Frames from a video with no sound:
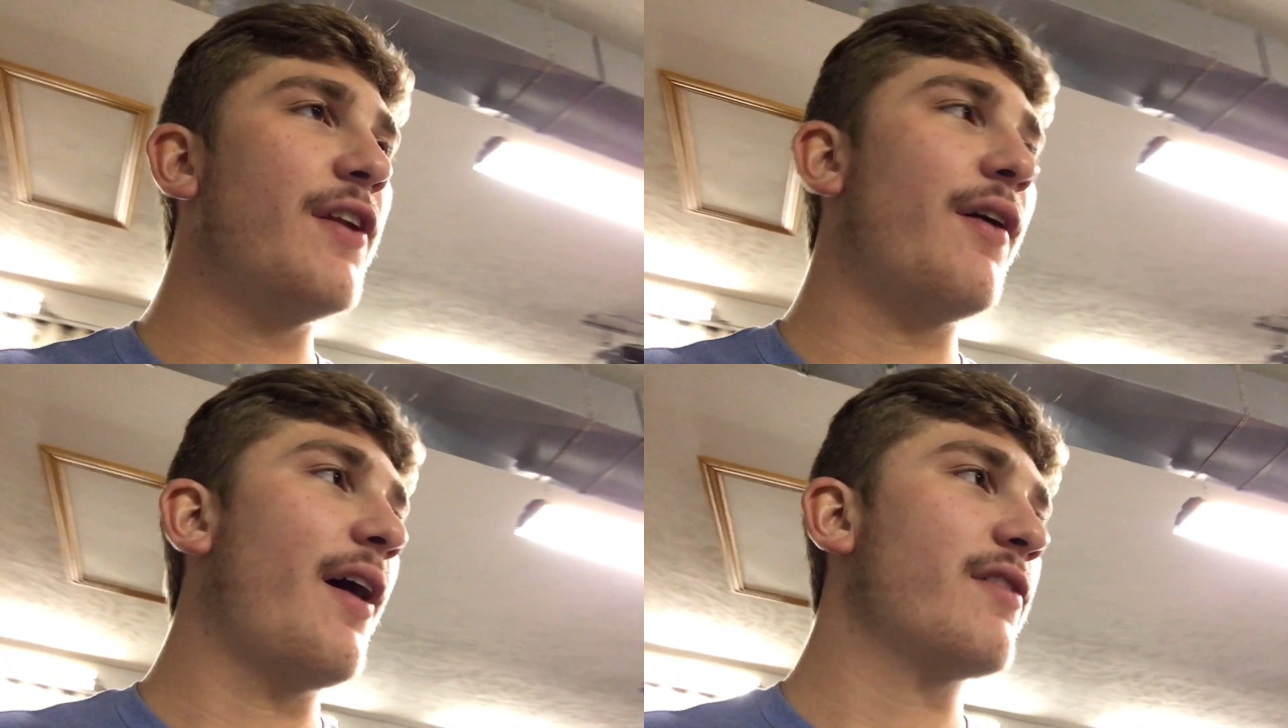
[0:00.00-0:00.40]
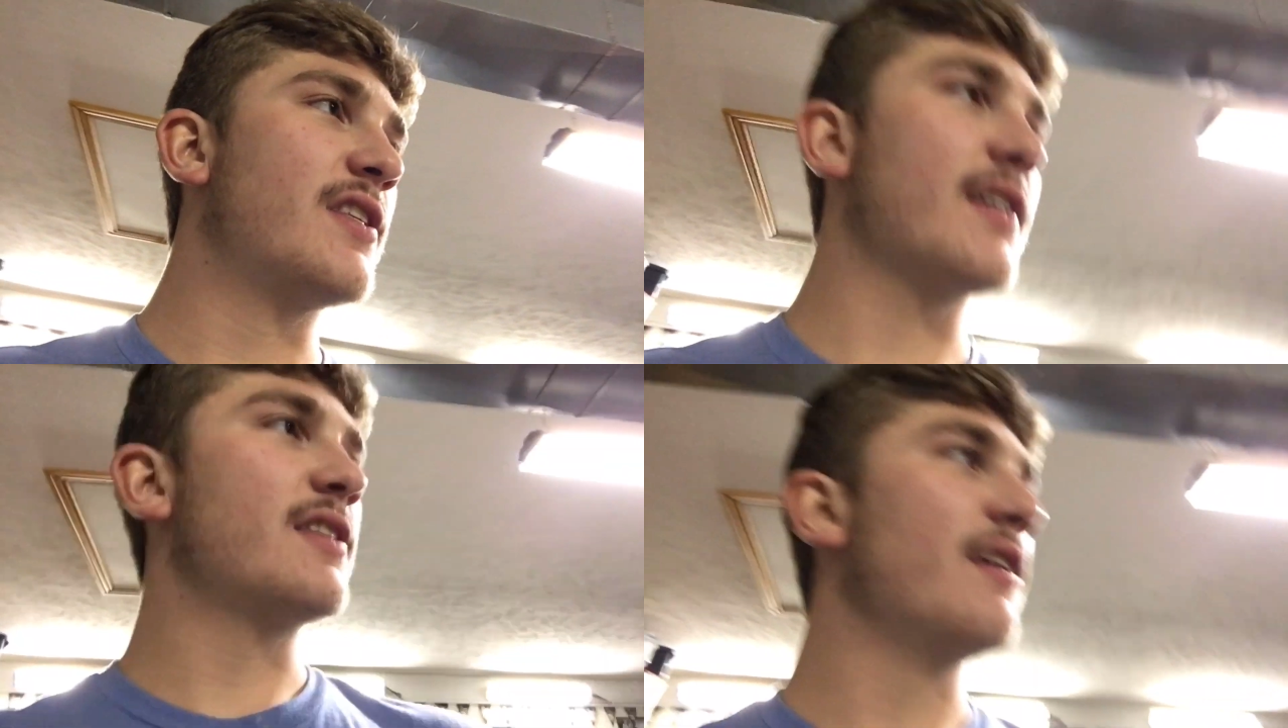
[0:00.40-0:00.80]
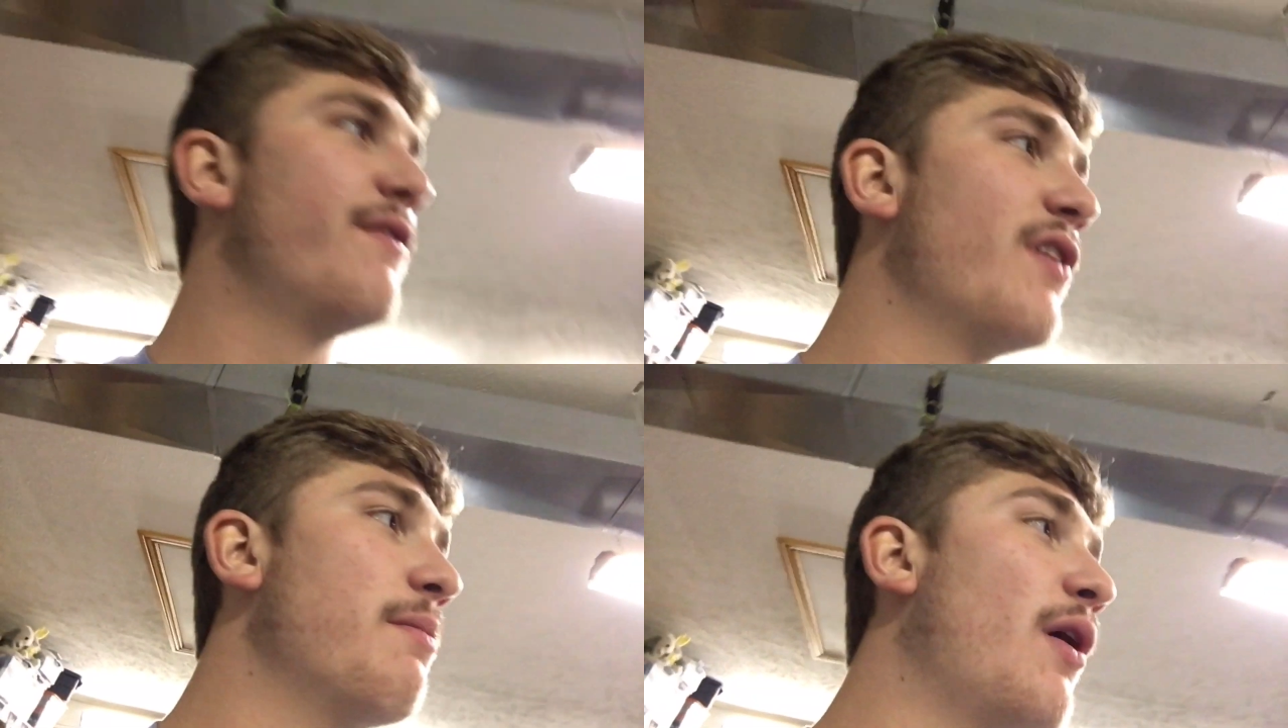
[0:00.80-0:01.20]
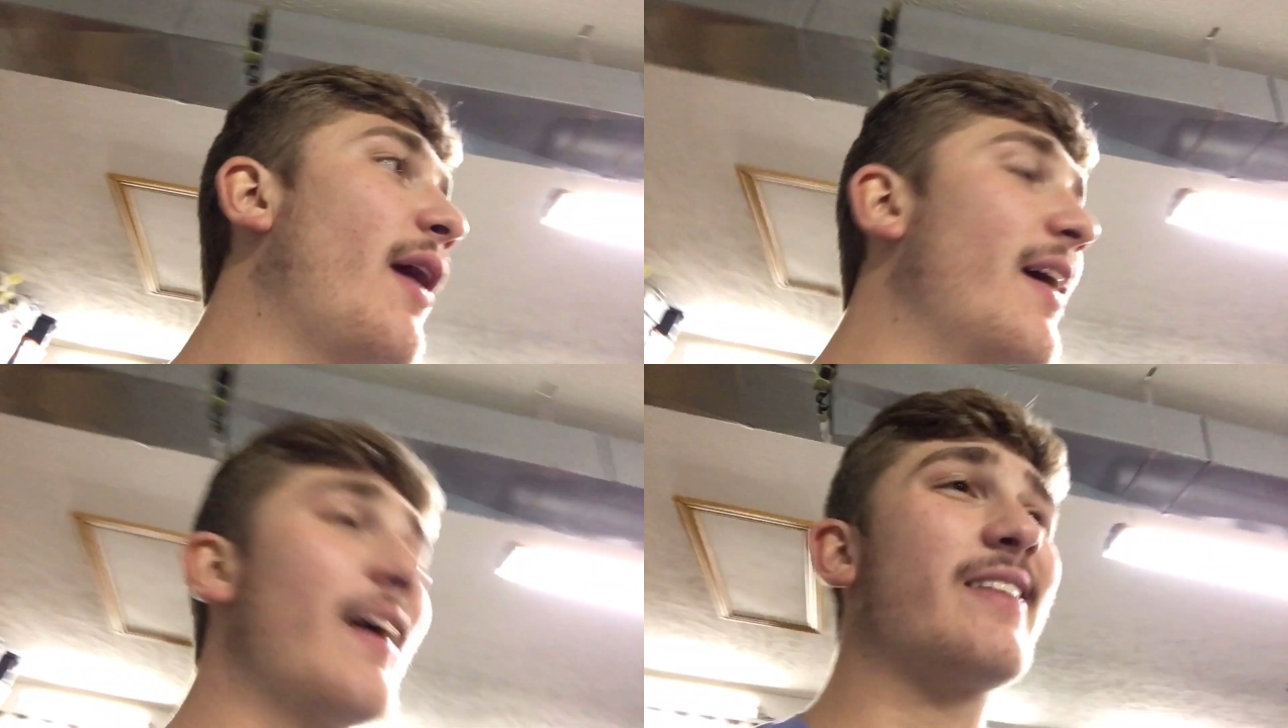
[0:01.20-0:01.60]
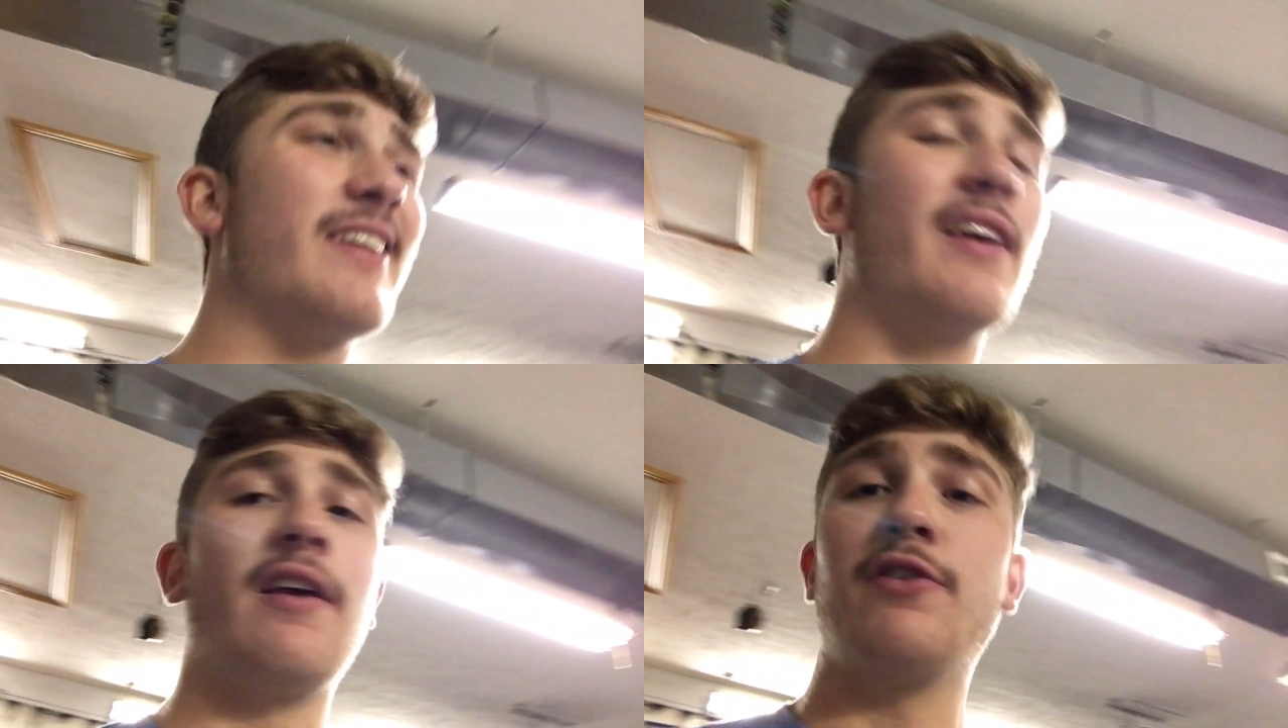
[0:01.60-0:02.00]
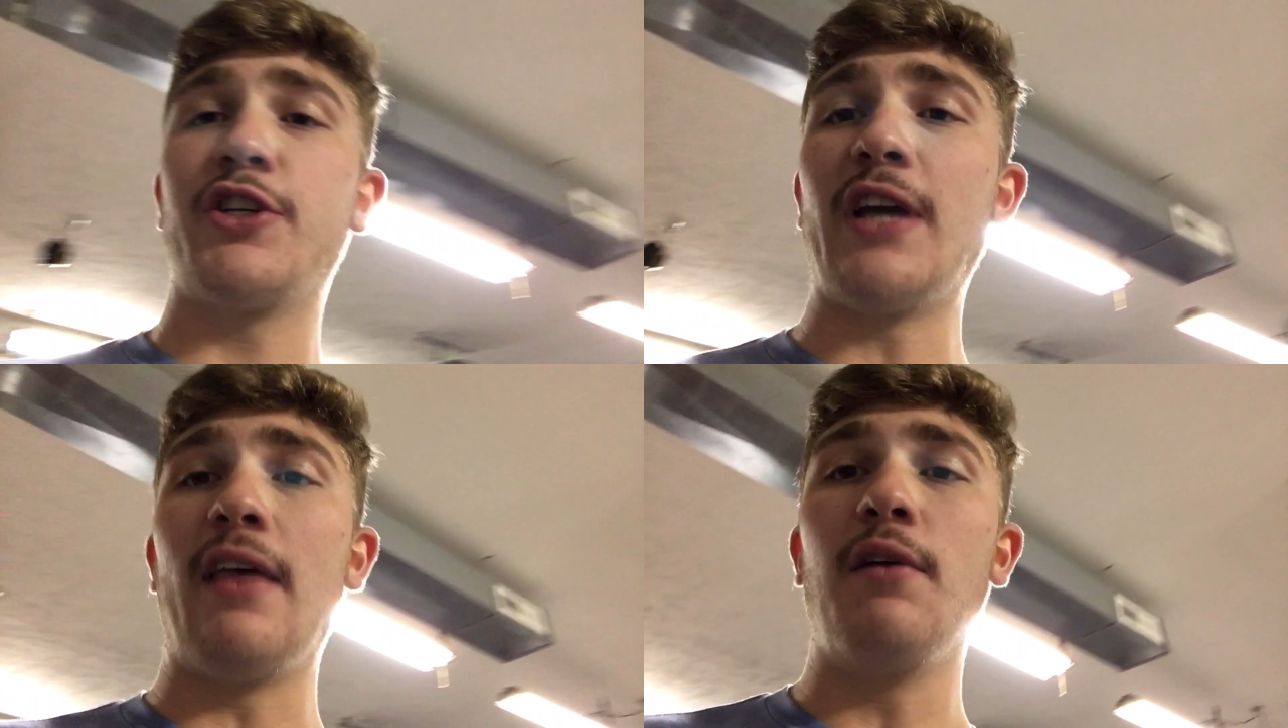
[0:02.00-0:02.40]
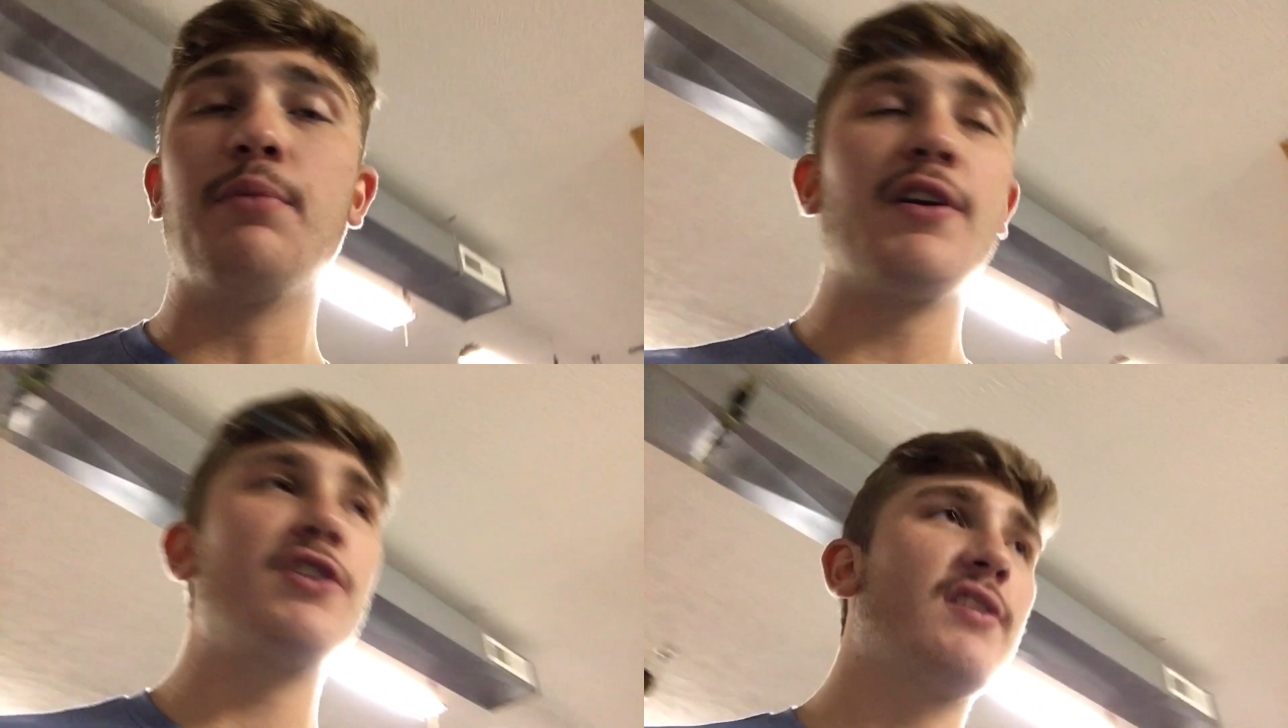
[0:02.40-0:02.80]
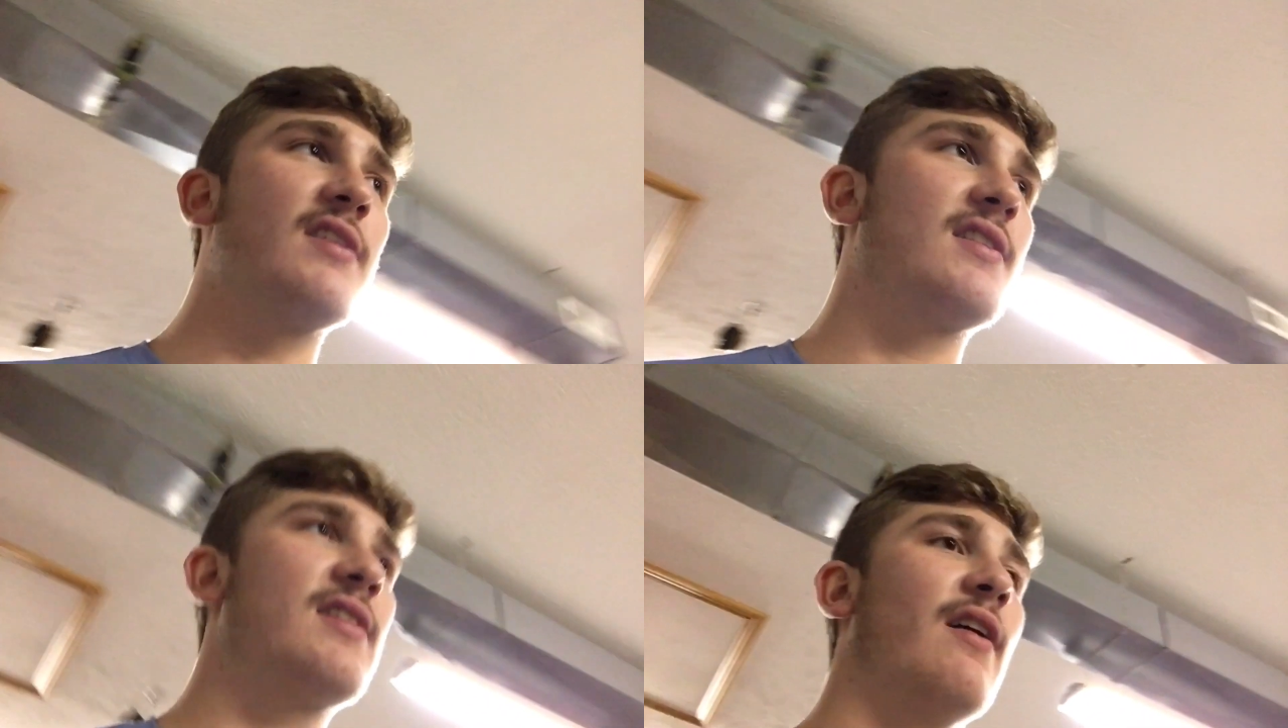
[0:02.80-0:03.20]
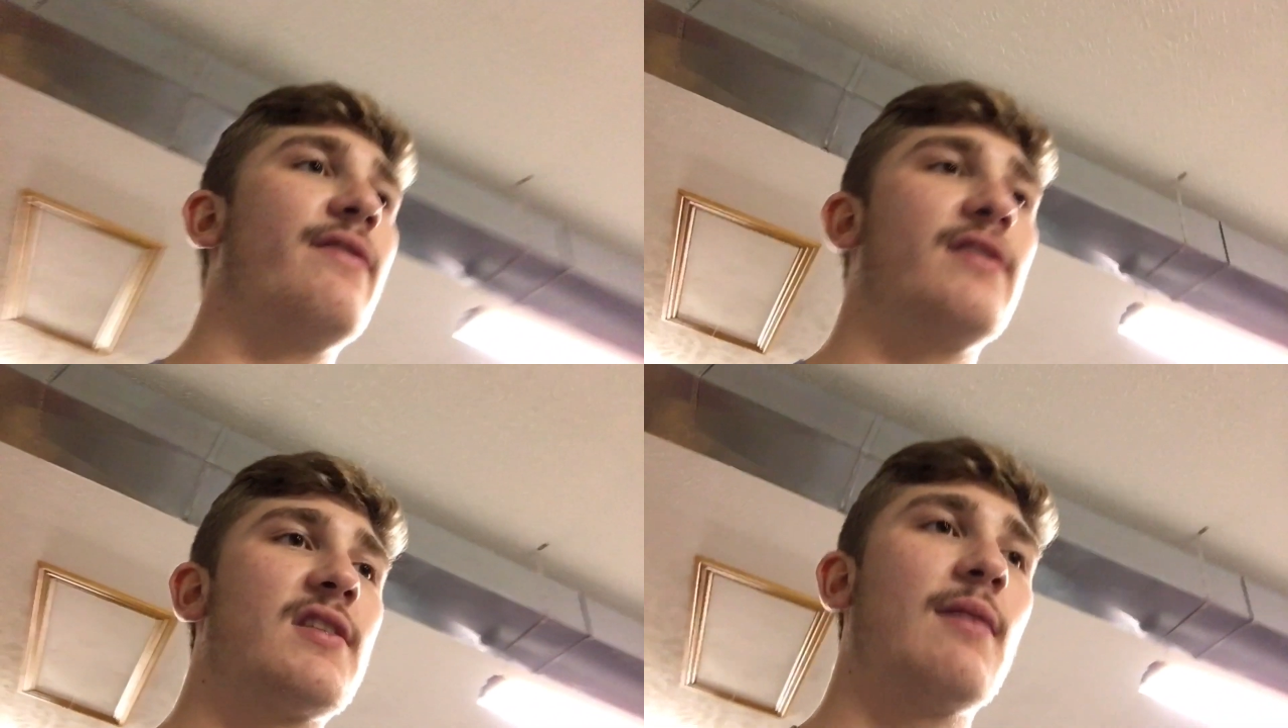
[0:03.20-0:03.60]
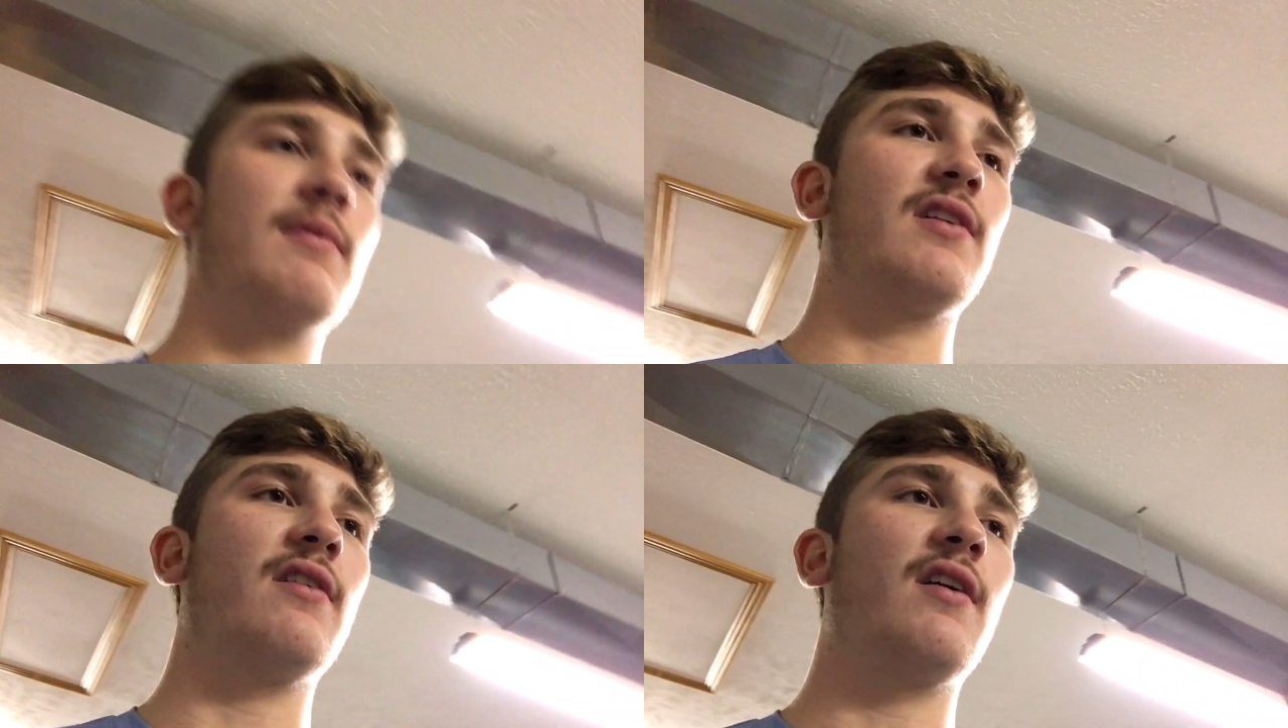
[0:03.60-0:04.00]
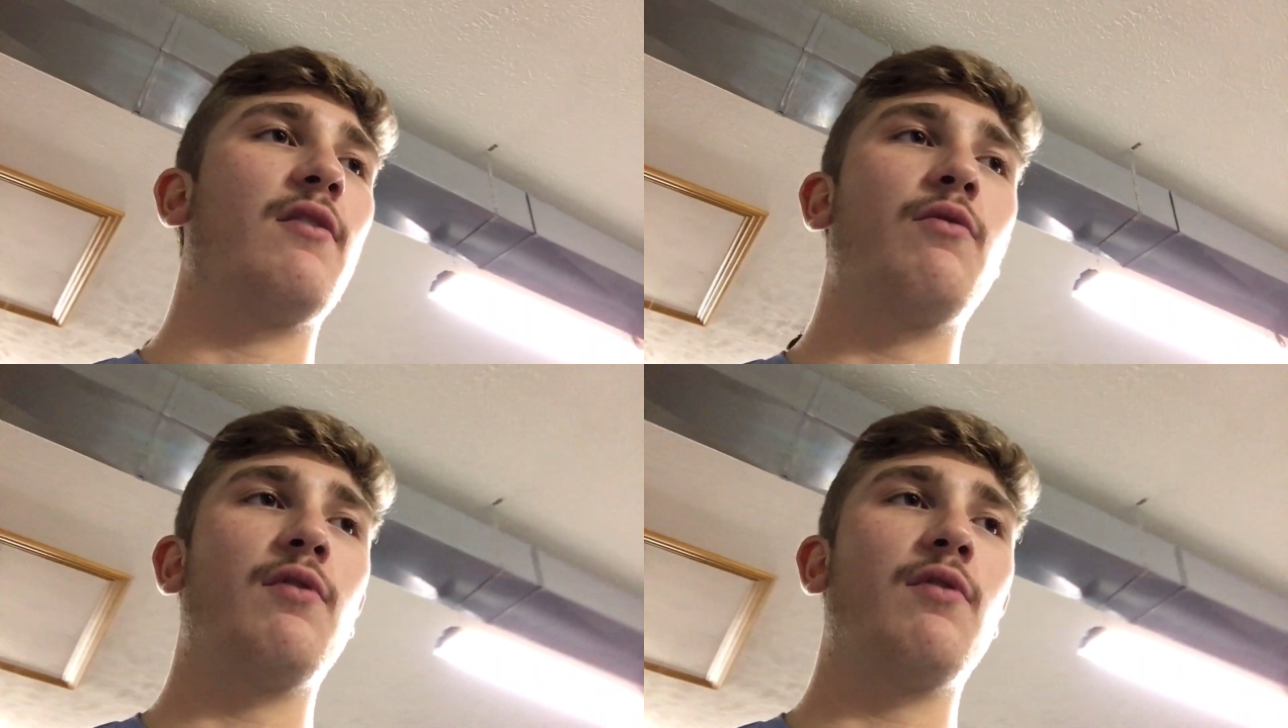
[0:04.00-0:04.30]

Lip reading: though I have a 16-foot boat, I like to get under shallow bridges and stuff in some of our